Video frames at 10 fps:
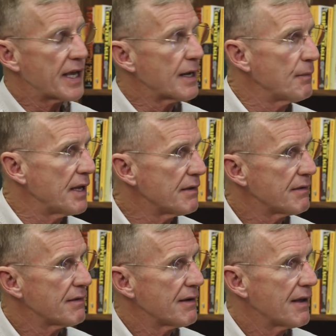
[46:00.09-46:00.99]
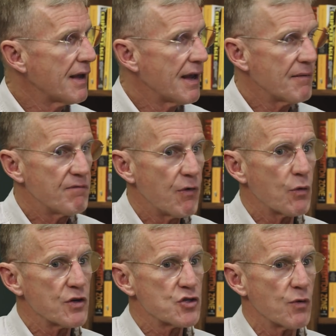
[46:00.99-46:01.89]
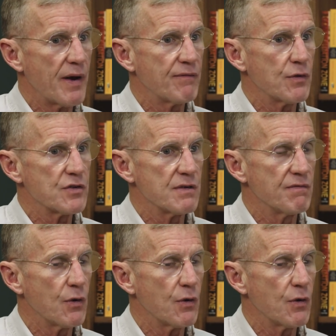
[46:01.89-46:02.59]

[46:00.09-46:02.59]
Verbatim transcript: at them and, and focus your efforts and